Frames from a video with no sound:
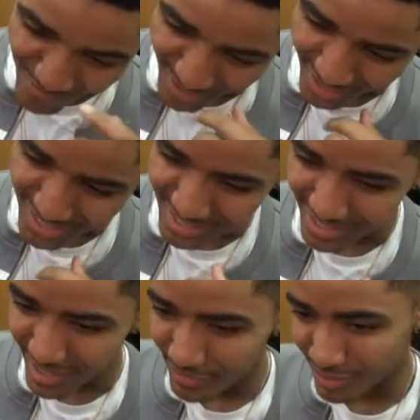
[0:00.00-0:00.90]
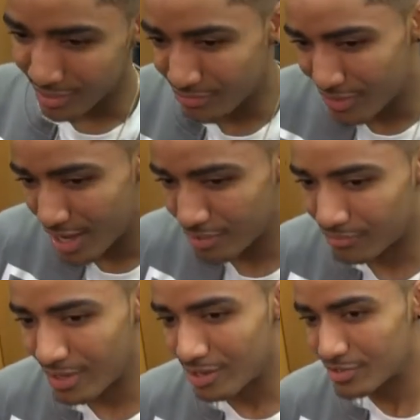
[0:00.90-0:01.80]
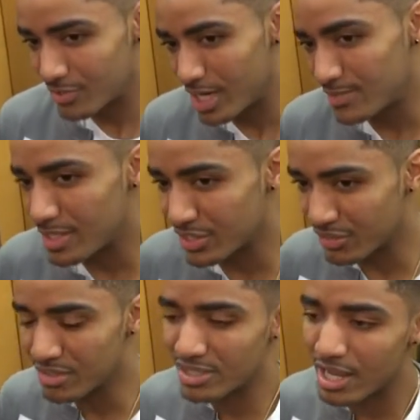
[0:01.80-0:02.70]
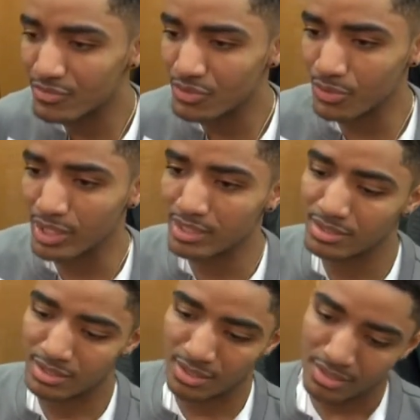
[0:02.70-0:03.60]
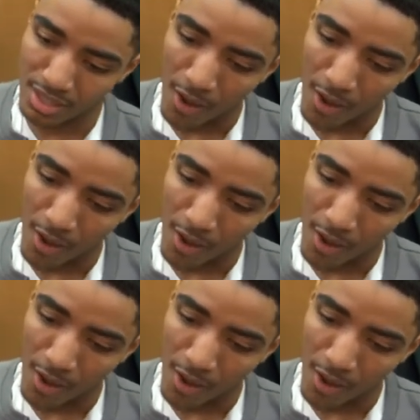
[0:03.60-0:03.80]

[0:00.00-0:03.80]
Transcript: mean, he's definitely found his way, especially over these last few weeks. Just,